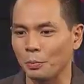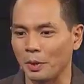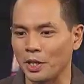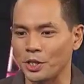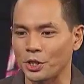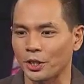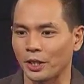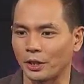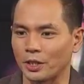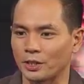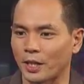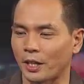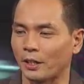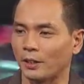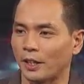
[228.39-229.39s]
mentioned the
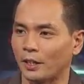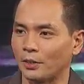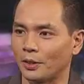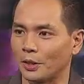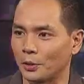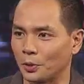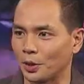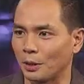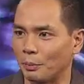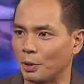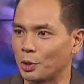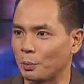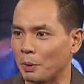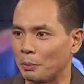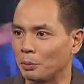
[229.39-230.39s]
satellite tournaments to be